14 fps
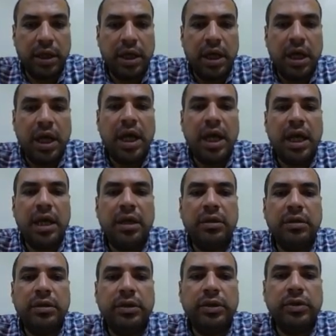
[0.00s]
And
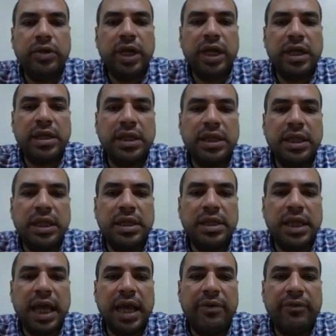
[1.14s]
you can see the
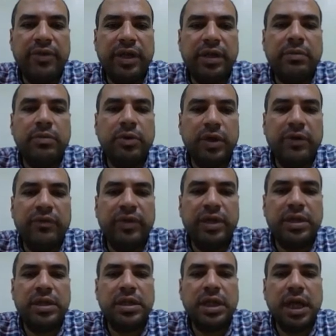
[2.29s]
available events
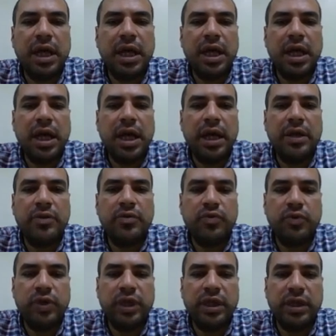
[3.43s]
as we
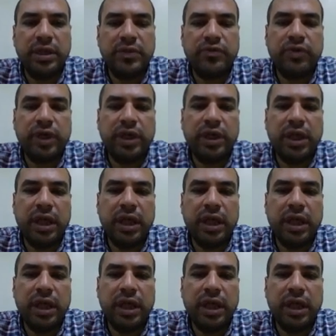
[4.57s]
illustrate in